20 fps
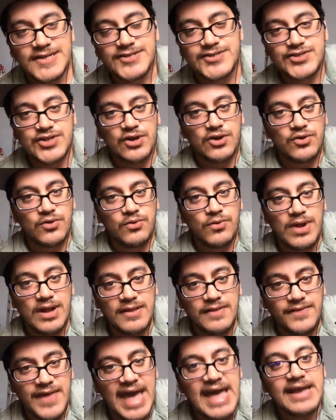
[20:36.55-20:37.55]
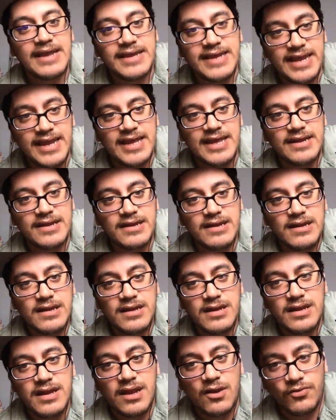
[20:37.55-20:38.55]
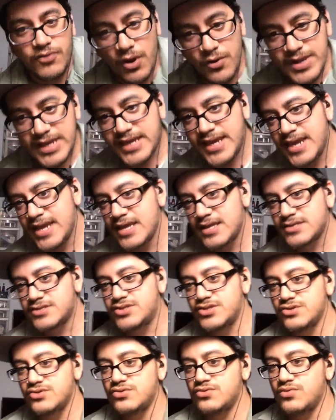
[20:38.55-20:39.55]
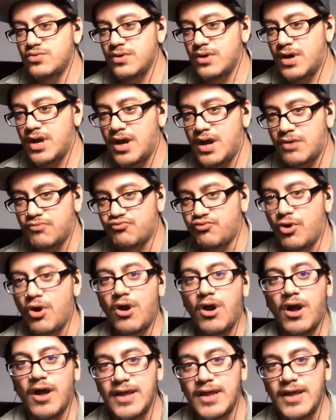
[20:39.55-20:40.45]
So that can, although it can't do RAW,